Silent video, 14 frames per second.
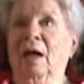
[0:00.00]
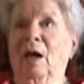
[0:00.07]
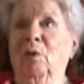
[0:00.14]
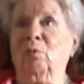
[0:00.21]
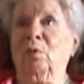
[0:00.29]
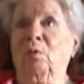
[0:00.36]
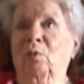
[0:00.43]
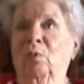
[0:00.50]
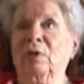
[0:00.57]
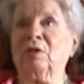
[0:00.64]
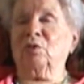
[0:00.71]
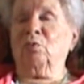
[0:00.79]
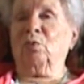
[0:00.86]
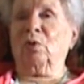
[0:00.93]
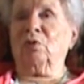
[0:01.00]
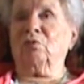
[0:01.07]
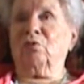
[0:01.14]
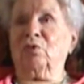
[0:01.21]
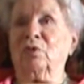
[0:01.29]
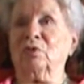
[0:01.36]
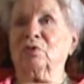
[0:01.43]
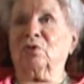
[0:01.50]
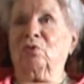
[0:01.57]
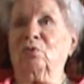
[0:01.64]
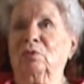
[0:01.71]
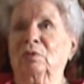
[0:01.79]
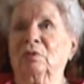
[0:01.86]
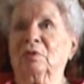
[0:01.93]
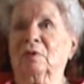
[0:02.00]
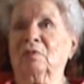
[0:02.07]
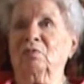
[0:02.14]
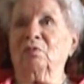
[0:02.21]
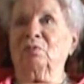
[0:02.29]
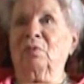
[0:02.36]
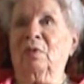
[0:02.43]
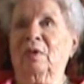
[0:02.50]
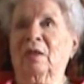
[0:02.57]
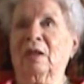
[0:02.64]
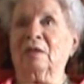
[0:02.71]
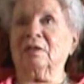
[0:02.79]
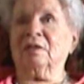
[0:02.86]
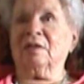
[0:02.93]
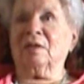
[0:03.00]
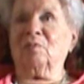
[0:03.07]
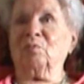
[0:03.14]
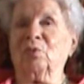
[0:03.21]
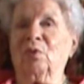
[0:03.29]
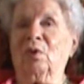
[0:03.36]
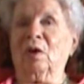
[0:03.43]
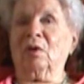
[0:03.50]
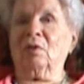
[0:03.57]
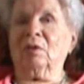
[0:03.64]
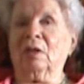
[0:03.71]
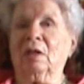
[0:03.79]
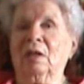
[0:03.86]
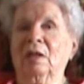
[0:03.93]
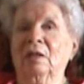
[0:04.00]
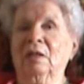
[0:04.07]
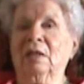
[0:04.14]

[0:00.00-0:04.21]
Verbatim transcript: I w- went to work for the schools then temporarily.